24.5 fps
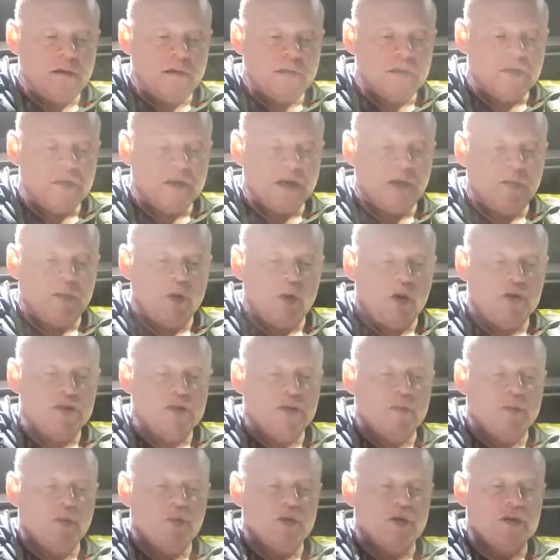Same
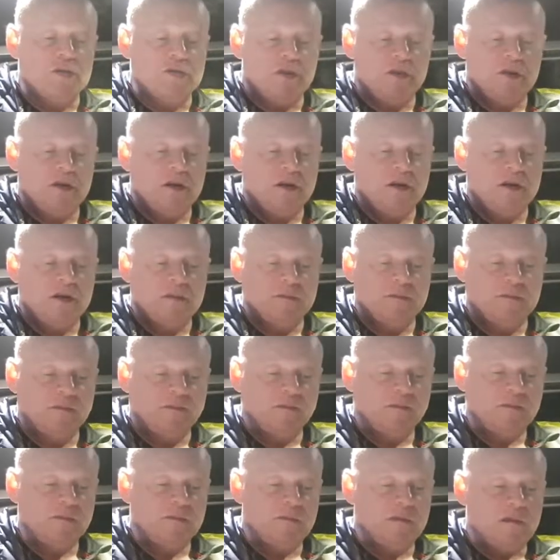Yorkshire moors, but
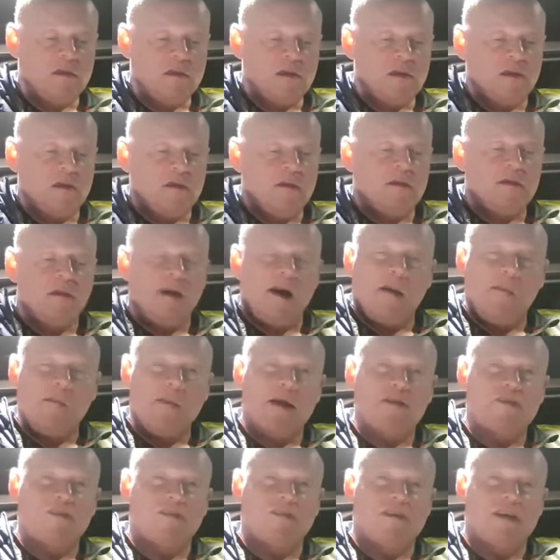
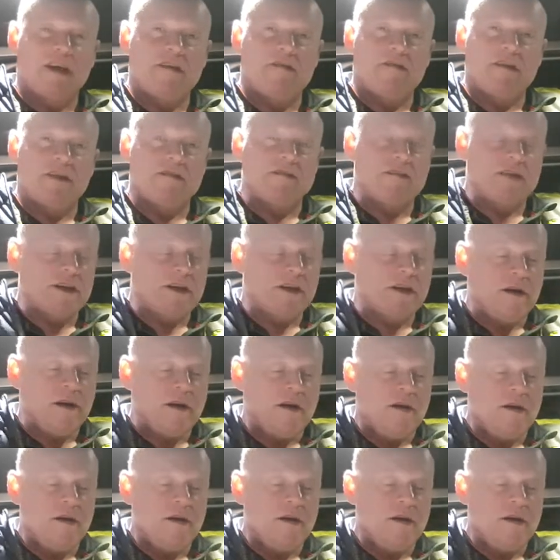massive area in it.